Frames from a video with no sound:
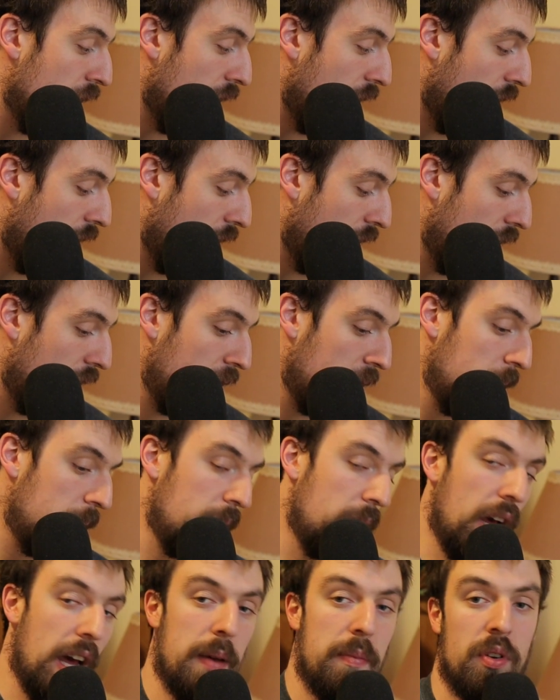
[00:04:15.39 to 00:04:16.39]

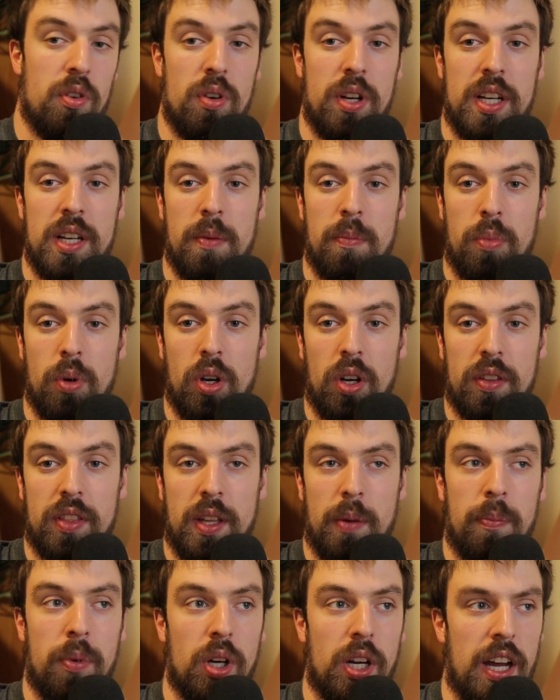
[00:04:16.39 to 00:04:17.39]
I've been reading the
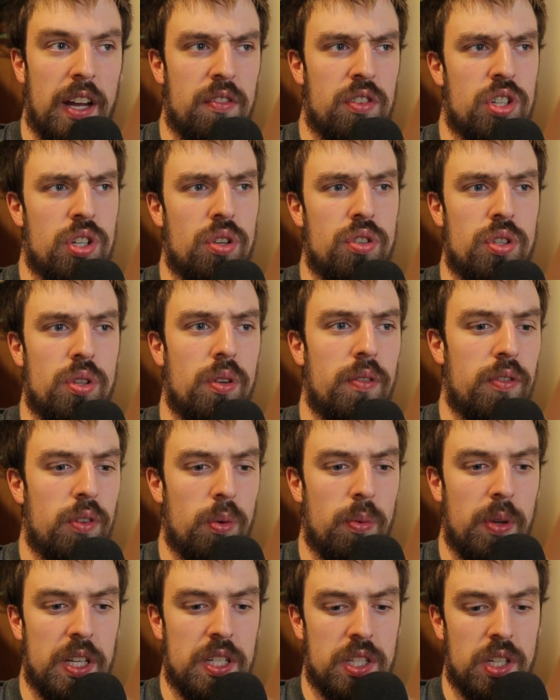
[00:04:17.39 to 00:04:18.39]
book I've showed you a
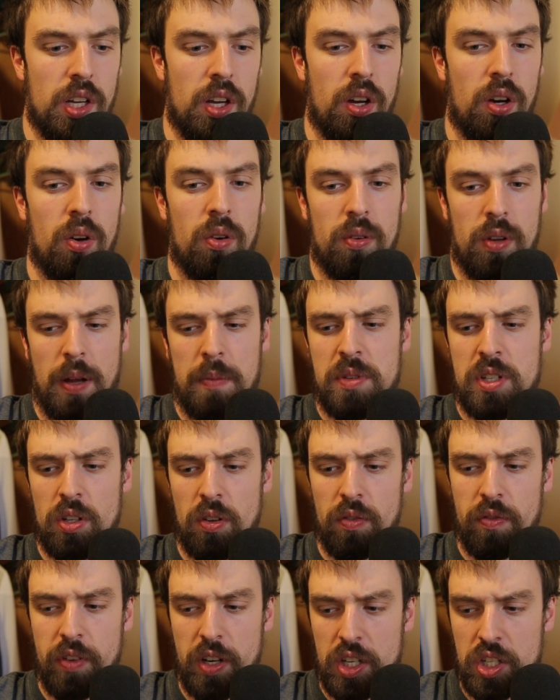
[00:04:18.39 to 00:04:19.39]
few weeks ago. I'm
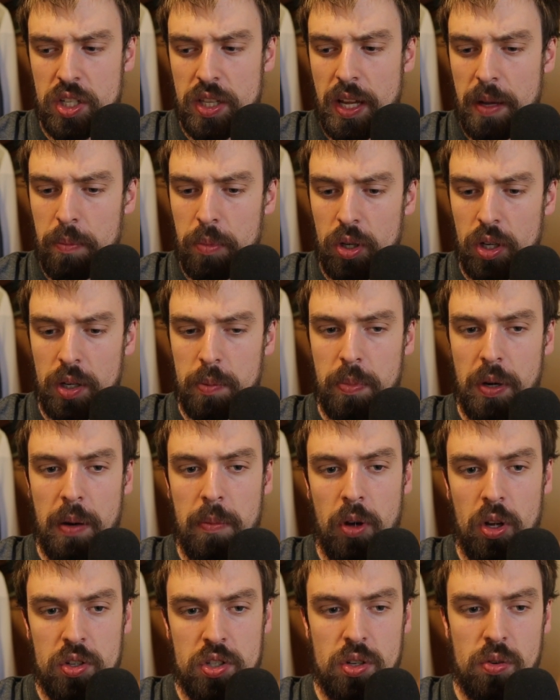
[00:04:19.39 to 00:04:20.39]
still finishing that book, but
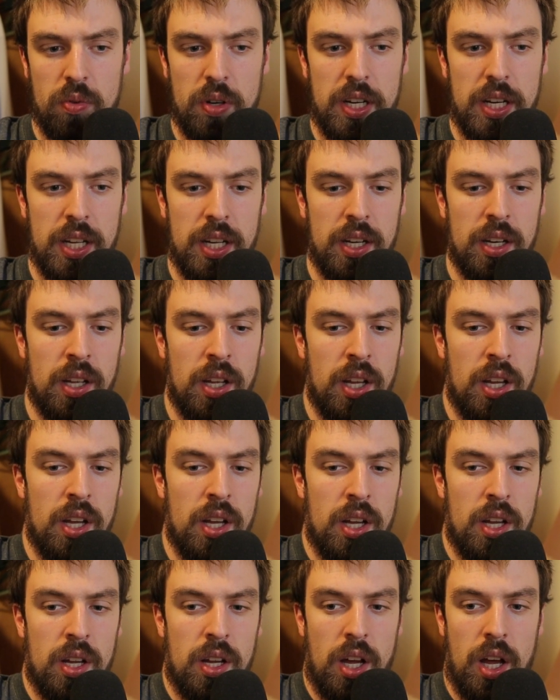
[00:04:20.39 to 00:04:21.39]
I'm also reading
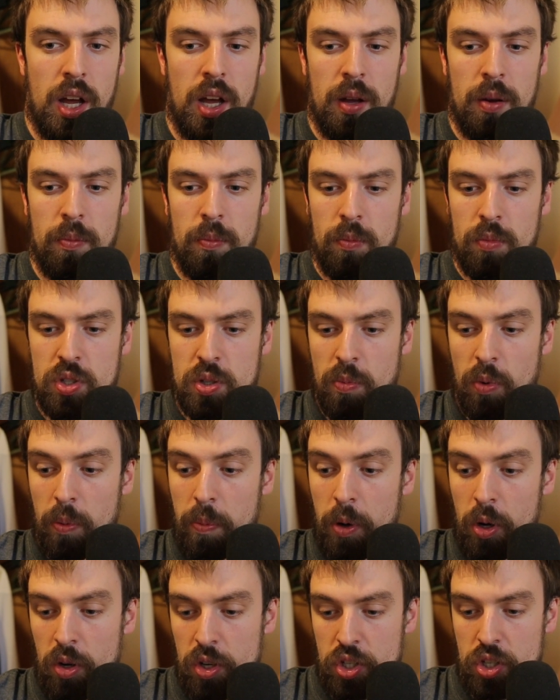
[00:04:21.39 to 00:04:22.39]
some more
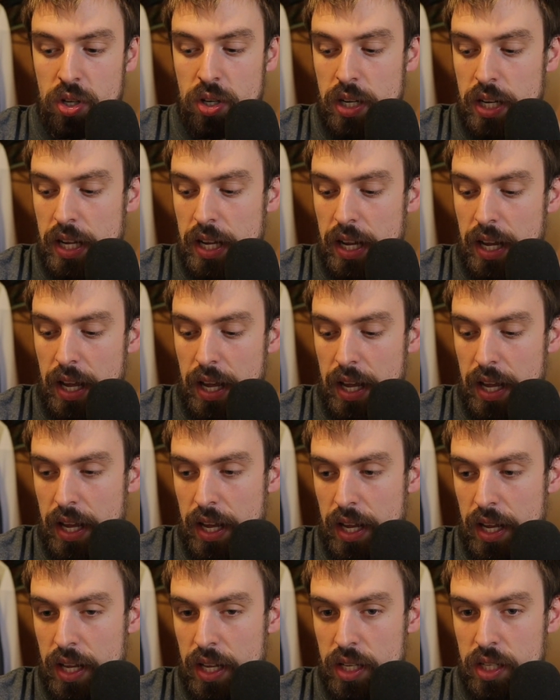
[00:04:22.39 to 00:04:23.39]
poetry
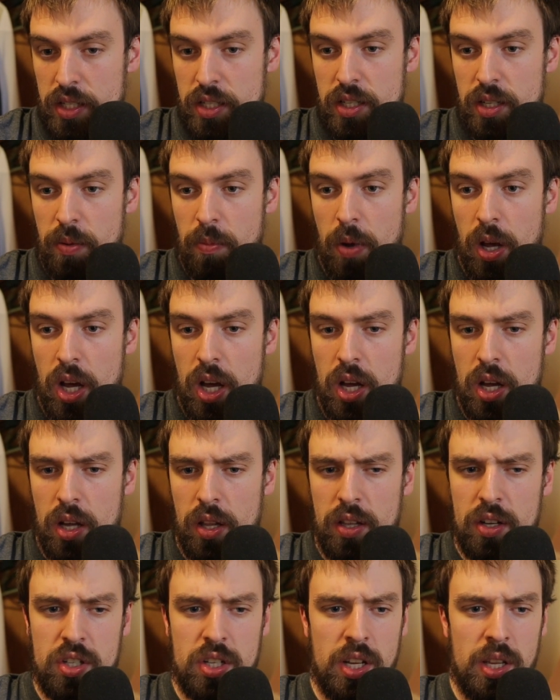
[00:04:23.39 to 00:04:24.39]
and
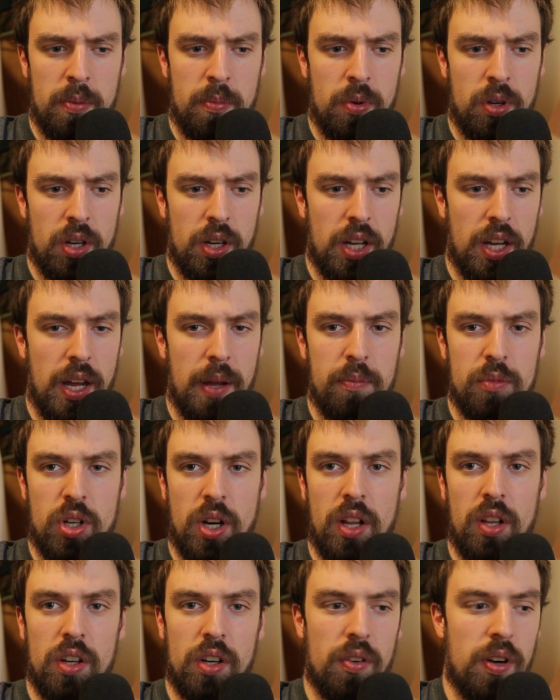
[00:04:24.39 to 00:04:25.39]
there's another book. I'm
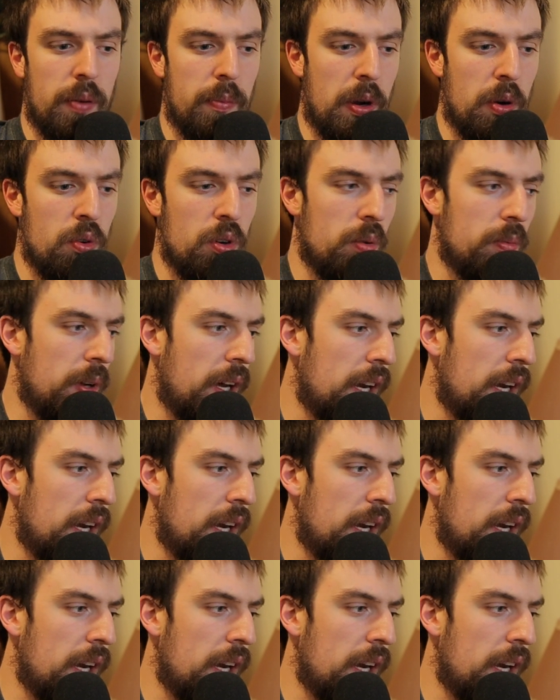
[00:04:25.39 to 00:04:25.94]
trying to look around my room.